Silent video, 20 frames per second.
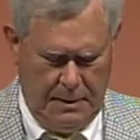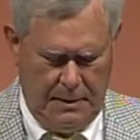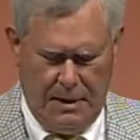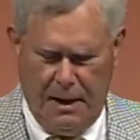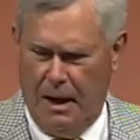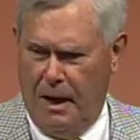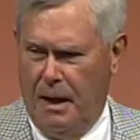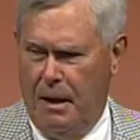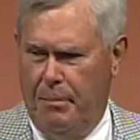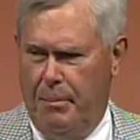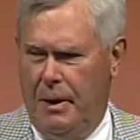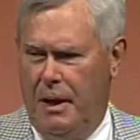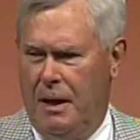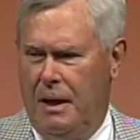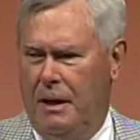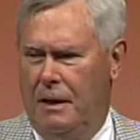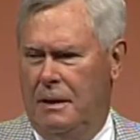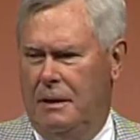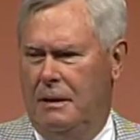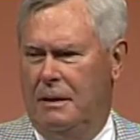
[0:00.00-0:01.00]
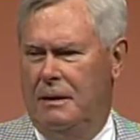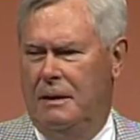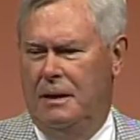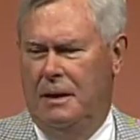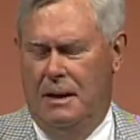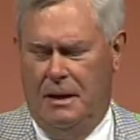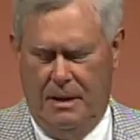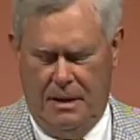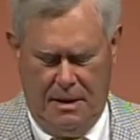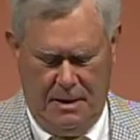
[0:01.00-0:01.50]
Amen,
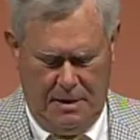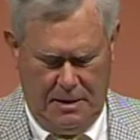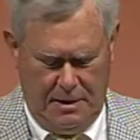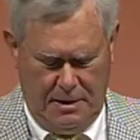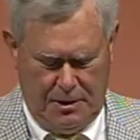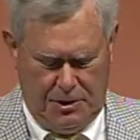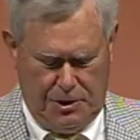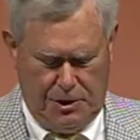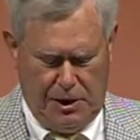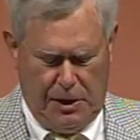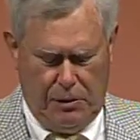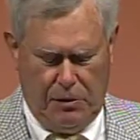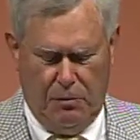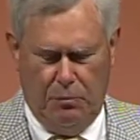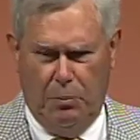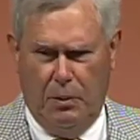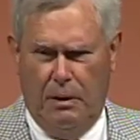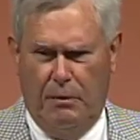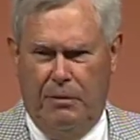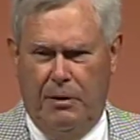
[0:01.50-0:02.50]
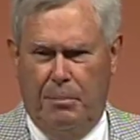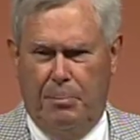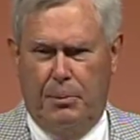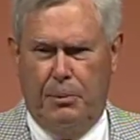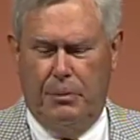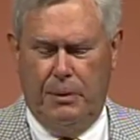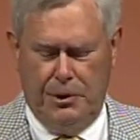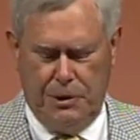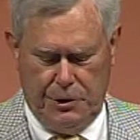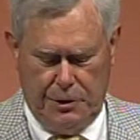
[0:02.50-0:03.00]
shouted one of the
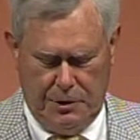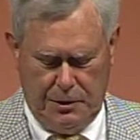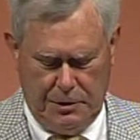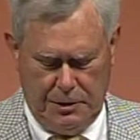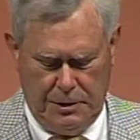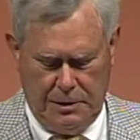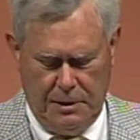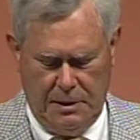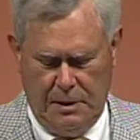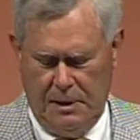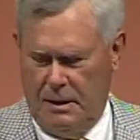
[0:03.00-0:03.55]
parishioners,